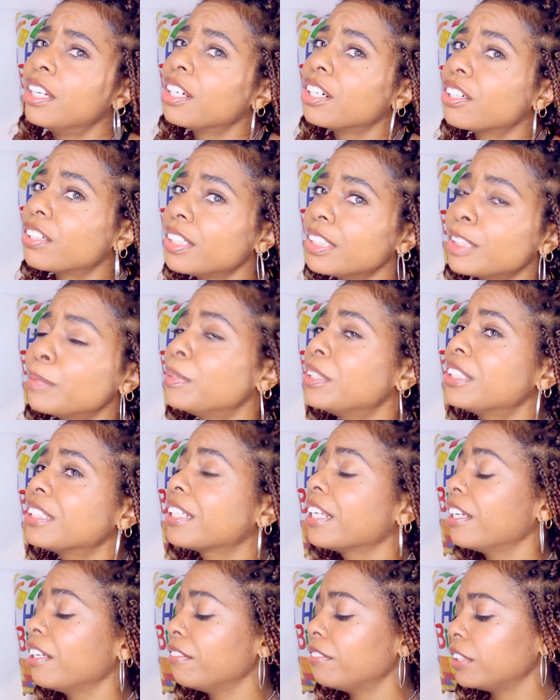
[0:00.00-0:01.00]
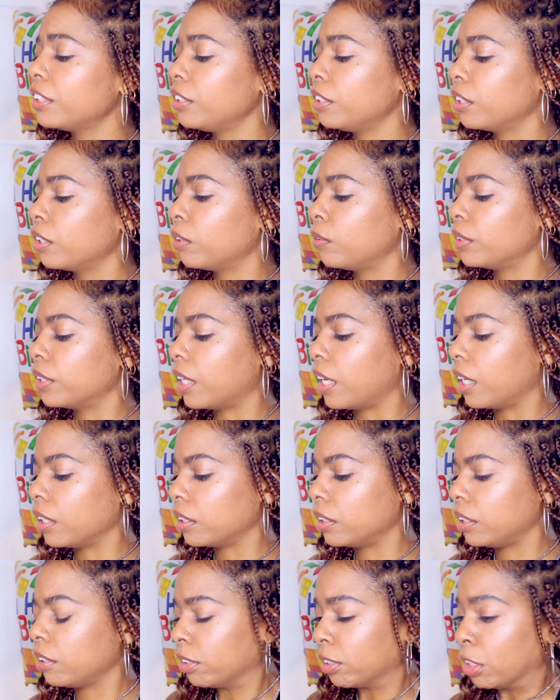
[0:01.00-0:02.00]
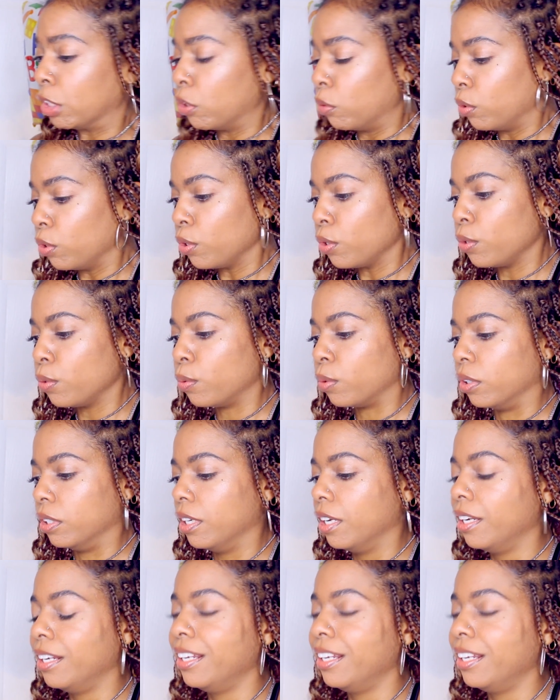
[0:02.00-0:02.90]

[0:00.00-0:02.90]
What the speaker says: Christmas gifts, you know, with the holidays. Woo!